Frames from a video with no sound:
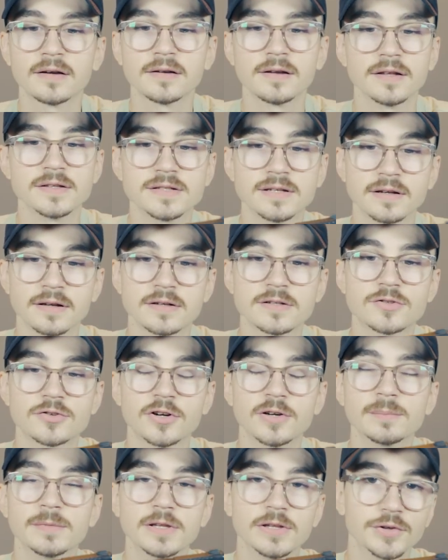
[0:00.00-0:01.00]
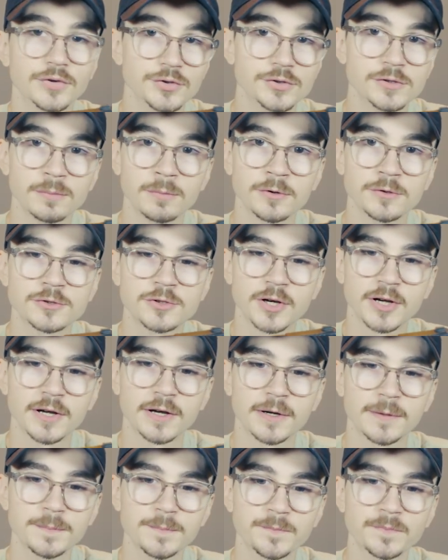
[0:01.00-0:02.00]
it's an extremely usable
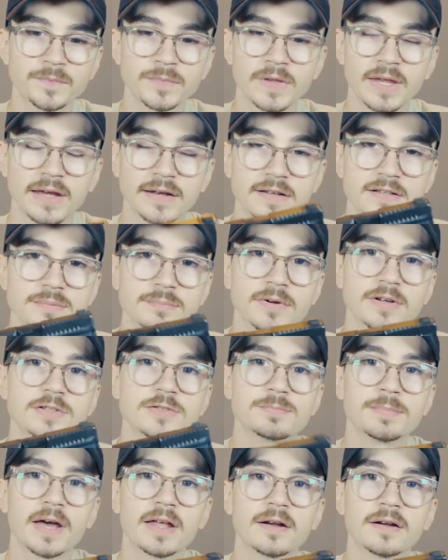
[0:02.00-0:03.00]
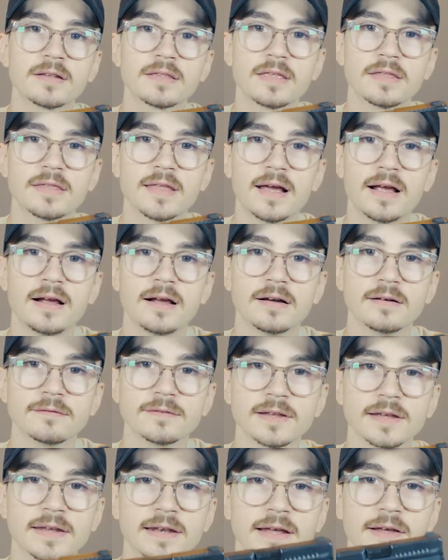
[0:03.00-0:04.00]
trigger, and it's much better than that of
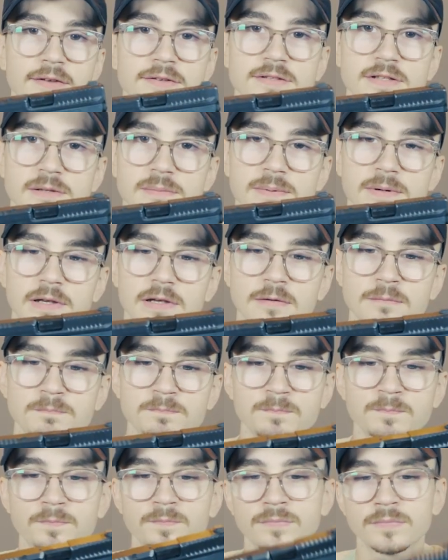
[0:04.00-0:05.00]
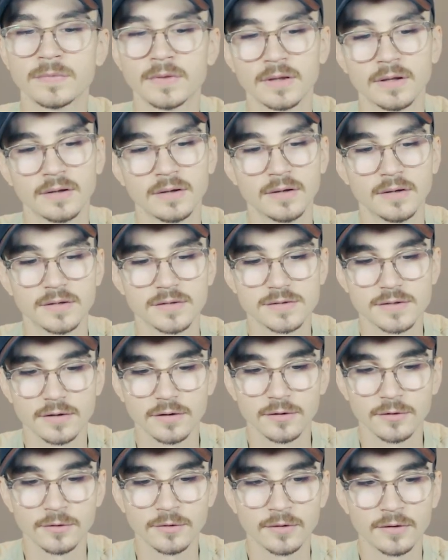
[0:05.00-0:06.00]
like an LCP.
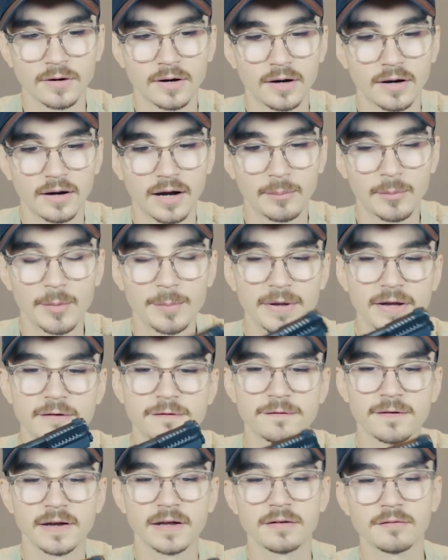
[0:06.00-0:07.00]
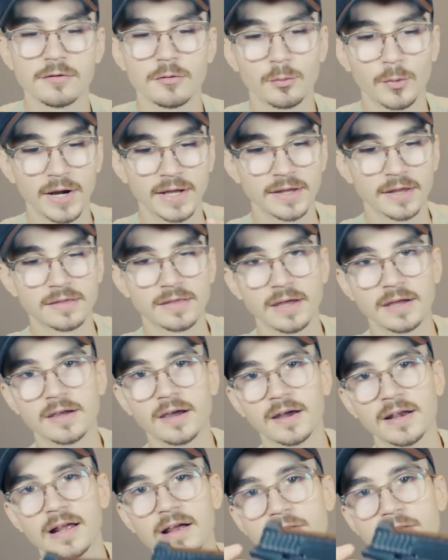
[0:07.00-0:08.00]
So I'm a big fan of the way that they cut